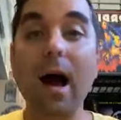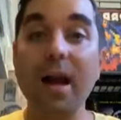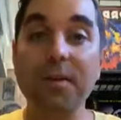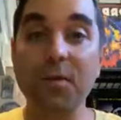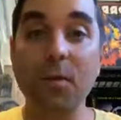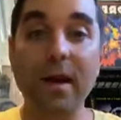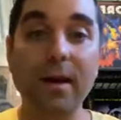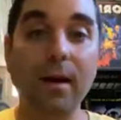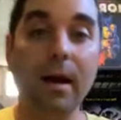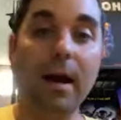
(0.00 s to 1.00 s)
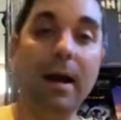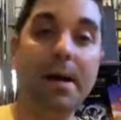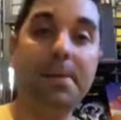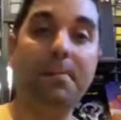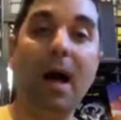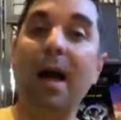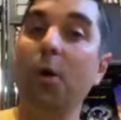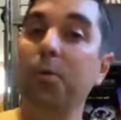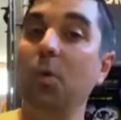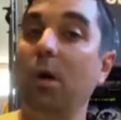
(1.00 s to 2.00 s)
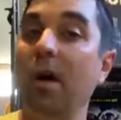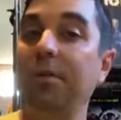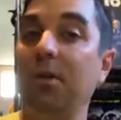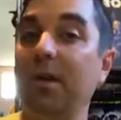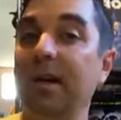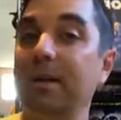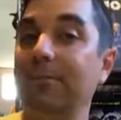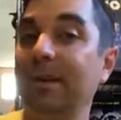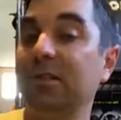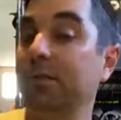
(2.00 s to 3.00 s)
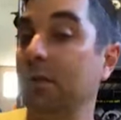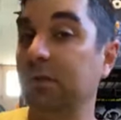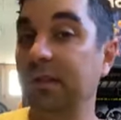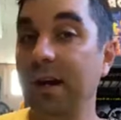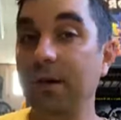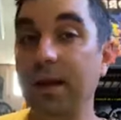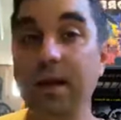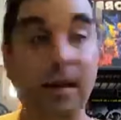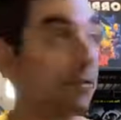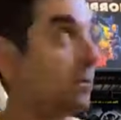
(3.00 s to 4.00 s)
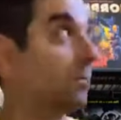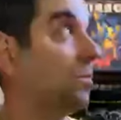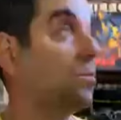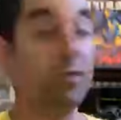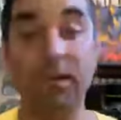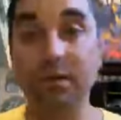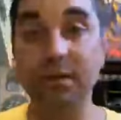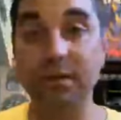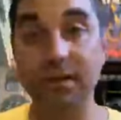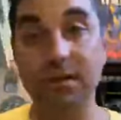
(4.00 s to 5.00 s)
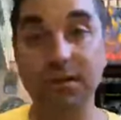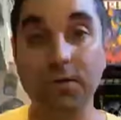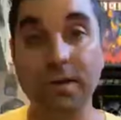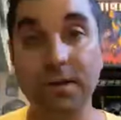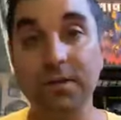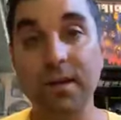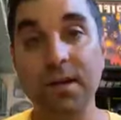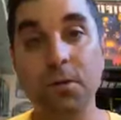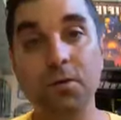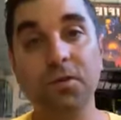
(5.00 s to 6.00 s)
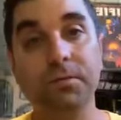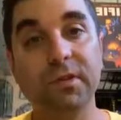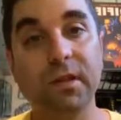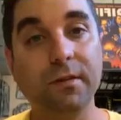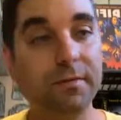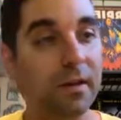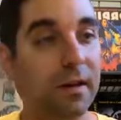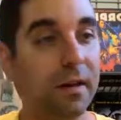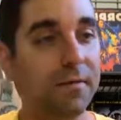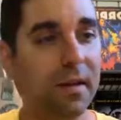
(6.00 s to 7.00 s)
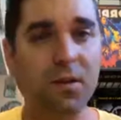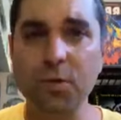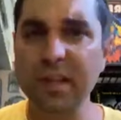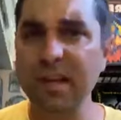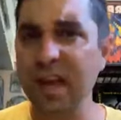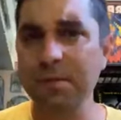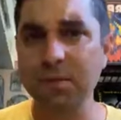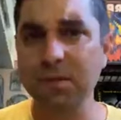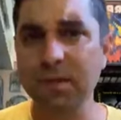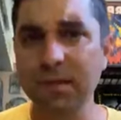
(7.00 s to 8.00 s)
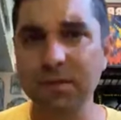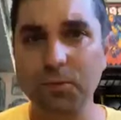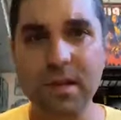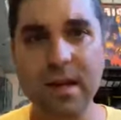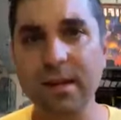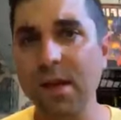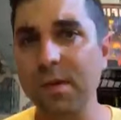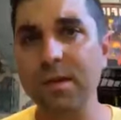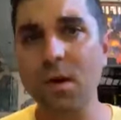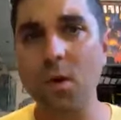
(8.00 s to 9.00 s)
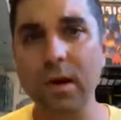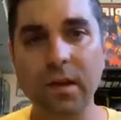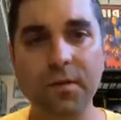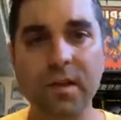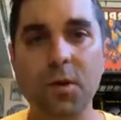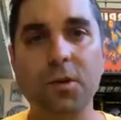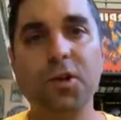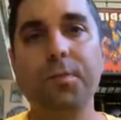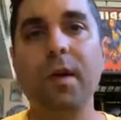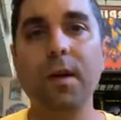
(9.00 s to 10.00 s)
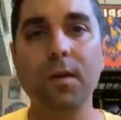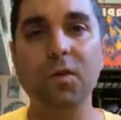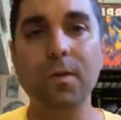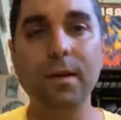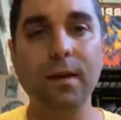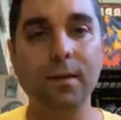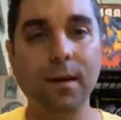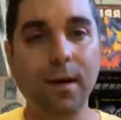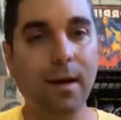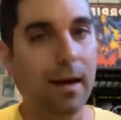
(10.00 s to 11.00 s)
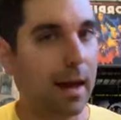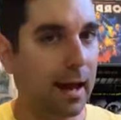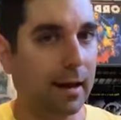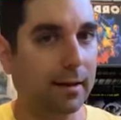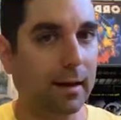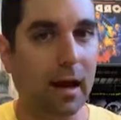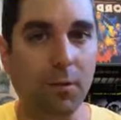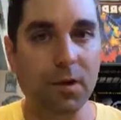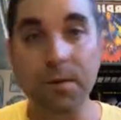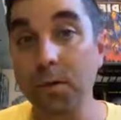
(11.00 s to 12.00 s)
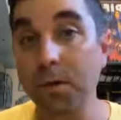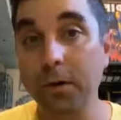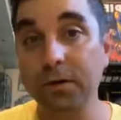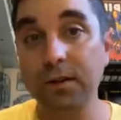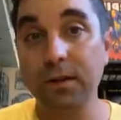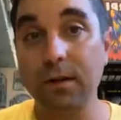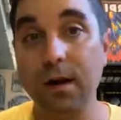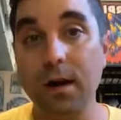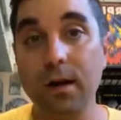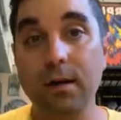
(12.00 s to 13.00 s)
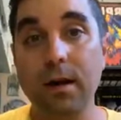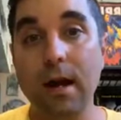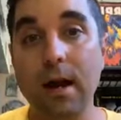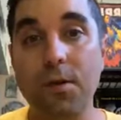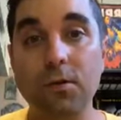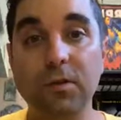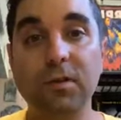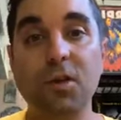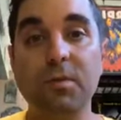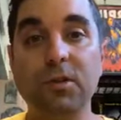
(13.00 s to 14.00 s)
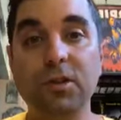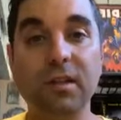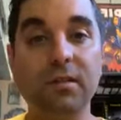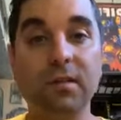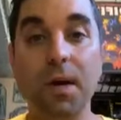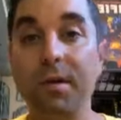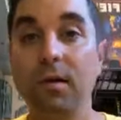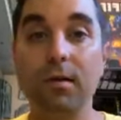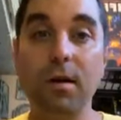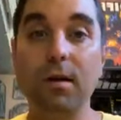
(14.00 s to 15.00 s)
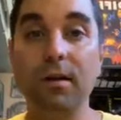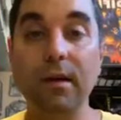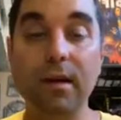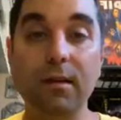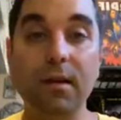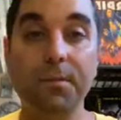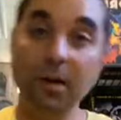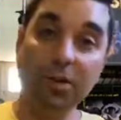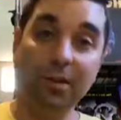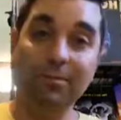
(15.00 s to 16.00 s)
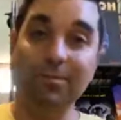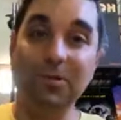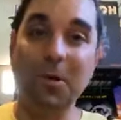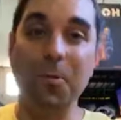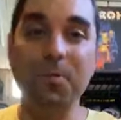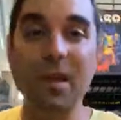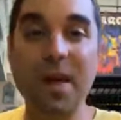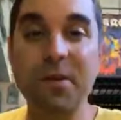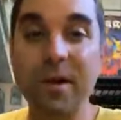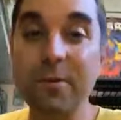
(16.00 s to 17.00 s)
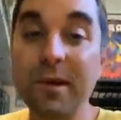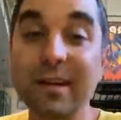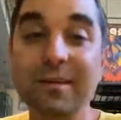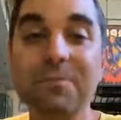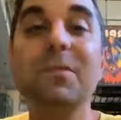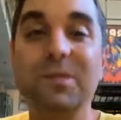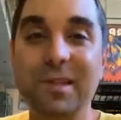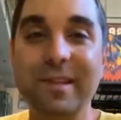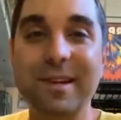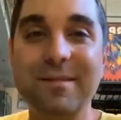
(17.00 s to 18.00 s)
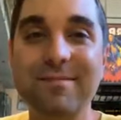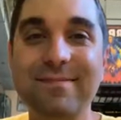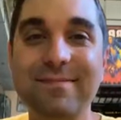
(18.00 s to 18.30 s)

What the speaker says: either way, I hope you all have a great rest of your Saturday. It's beautiful, at least here, so get outside, go do some stuff. If you do any games this weekend, let me know. I'd love to hear what you're playing this weekend, and will keep you posted on how Skirmish is coming along in the production. So have a great weekend. See you later.